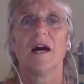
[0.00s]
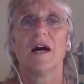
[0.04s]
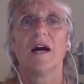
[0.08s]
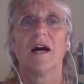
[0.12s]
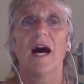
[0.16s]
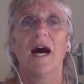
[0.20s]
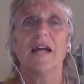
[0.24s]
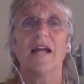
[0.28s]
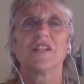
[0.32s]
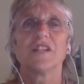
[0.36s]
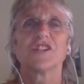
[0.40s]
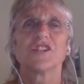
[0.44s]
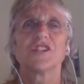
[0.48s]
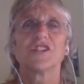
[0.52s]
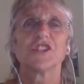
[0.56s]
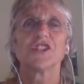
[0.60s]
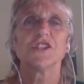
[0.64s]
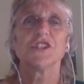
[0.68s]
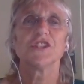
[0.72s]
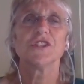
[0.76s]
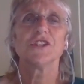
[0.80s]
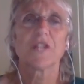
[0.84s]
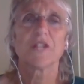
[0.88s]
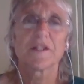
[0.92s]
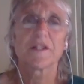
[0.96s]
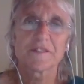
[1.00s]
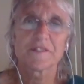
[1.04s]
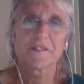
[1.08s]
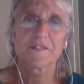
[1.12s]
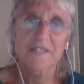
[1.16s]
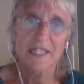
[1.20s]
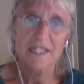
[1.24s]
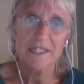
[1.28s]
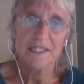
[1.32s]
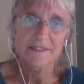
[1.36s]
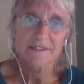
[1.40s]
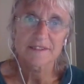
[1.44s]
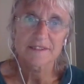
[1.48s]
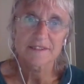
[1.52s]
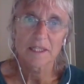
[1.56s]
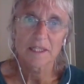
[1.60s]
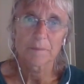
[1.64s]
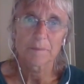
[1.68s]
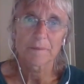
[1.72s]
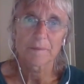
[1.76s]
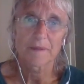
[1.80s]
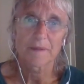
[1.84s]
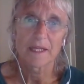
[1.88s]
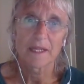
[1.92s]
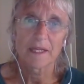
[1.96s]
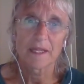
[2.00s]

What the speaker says: I should have said something,